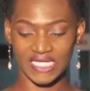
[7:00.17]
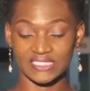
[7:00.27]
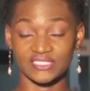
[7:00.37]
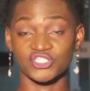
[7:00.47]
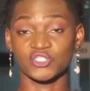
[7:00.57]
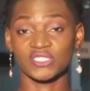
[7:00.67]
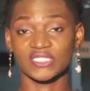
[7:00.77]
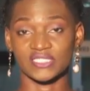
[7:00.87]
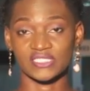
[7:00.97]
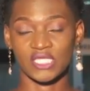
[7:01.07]
and
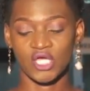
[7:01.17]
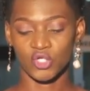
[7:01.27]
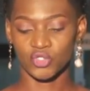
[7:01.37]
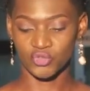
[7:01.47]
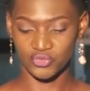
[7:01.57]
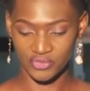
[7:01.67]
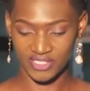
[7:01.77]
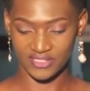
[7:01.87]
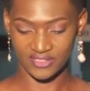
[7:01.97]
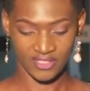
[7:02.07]
Julius
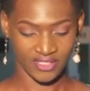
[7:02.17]
Okurie,